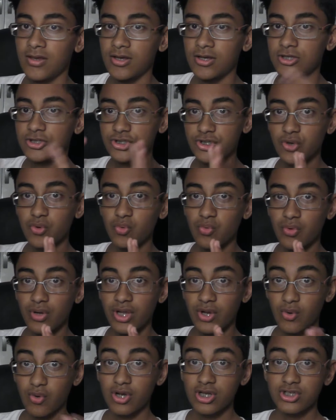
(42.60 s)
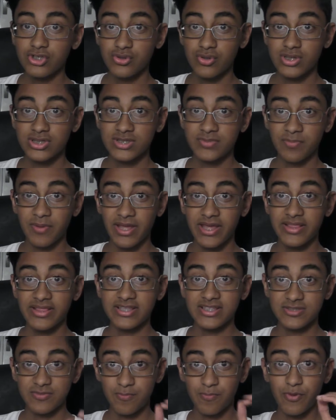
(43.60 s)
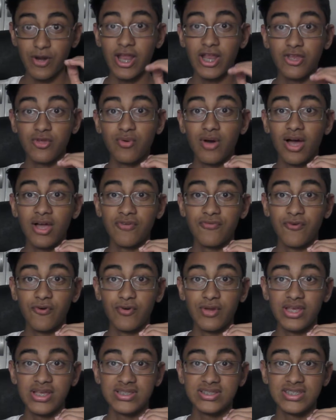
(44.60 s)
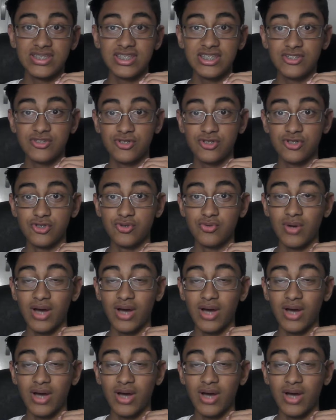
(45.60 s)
So in order to explain this brand new iPhone SE to you,